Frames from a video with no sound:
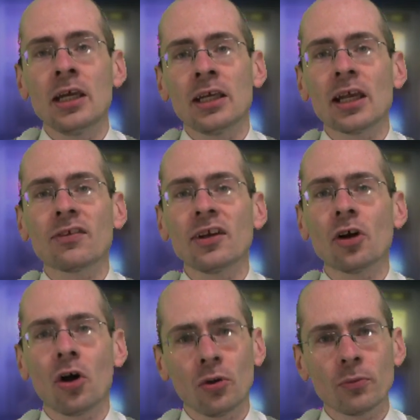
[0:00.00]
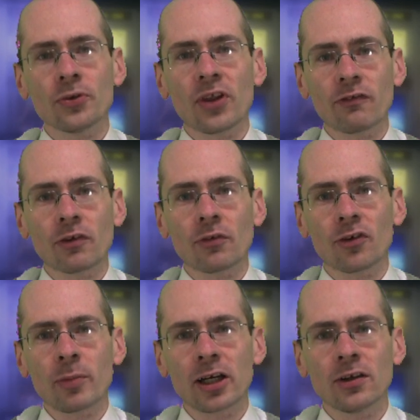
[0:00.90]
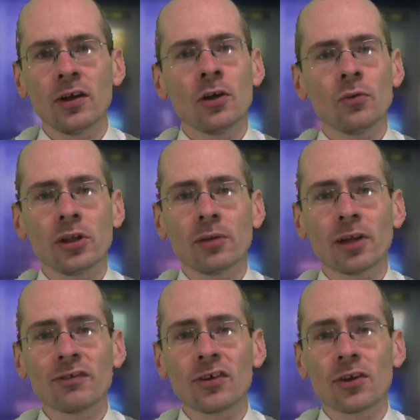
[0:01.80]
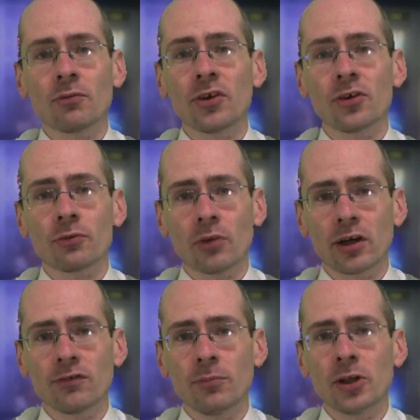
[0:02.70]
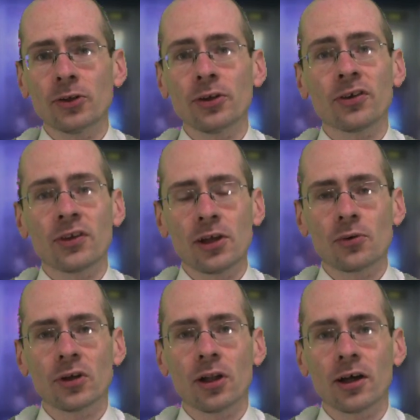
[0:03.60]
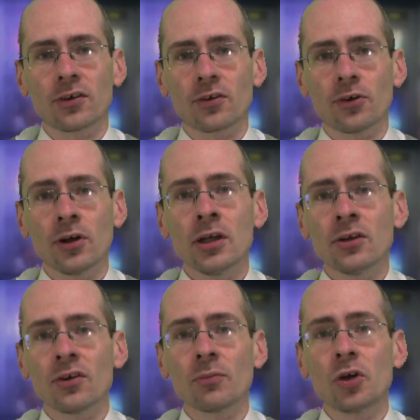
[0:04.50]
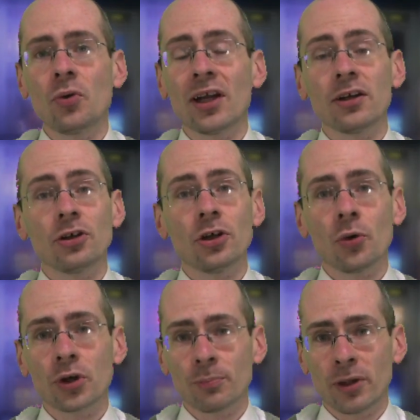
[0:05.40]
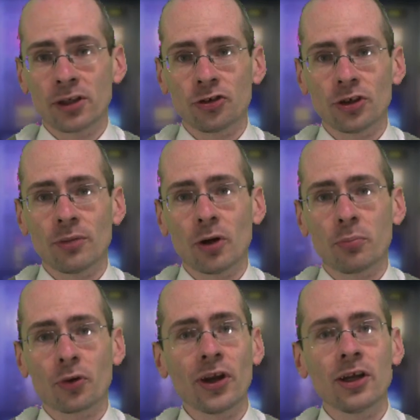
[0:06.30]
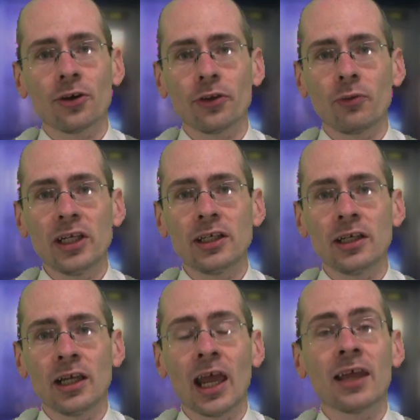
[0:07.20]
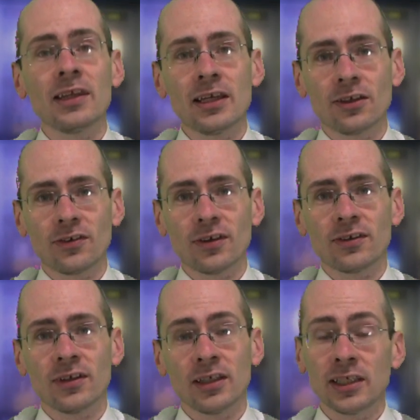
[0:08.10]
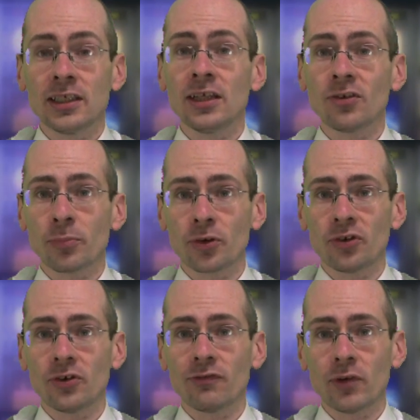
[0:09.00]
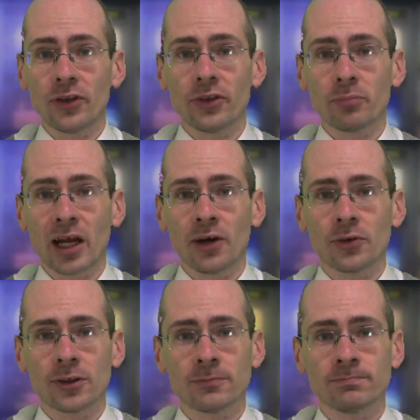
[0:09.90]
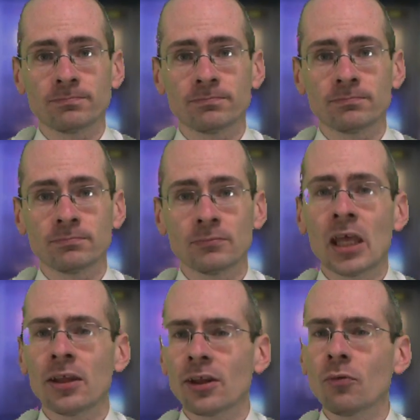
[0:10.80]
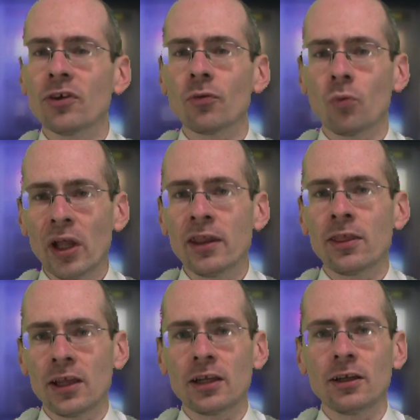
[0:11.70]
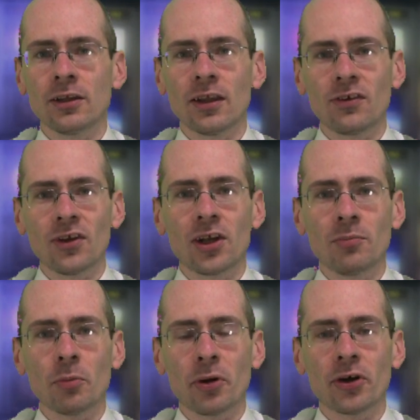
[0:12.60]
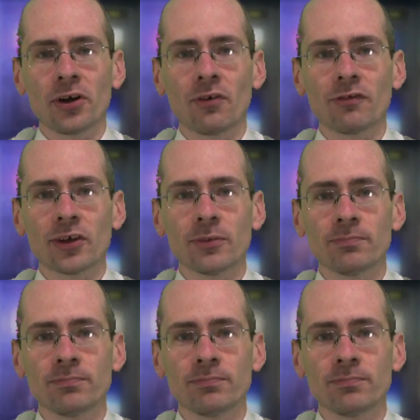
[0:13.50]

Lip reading: Yes, in almost every respect, William Levingston was your run-of-the-mill snake oil huckster, someone who had no compunction about preying on the weak and the innocent in his pursuit of wealth and power. There was one thing that set him apart, however.